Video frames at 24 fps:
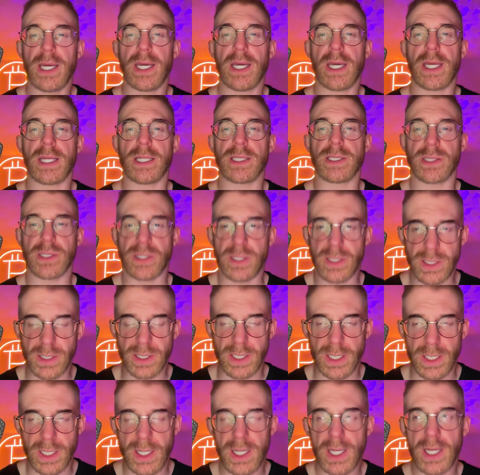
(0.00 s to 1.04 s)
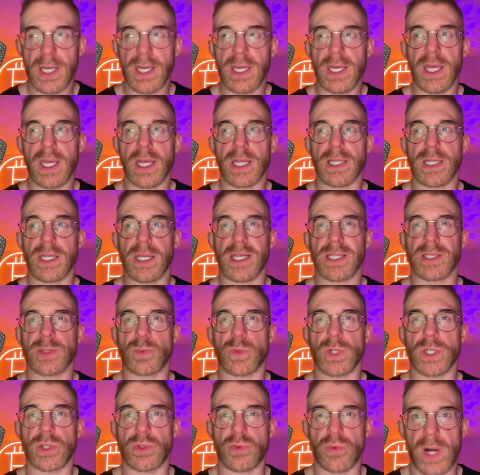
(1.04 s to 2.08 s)
It is good. It is
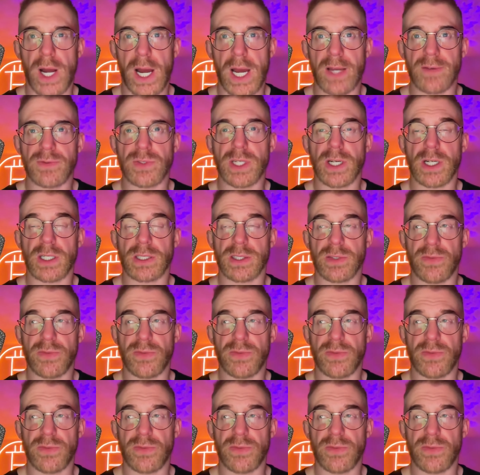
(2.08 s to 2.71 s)
what drives us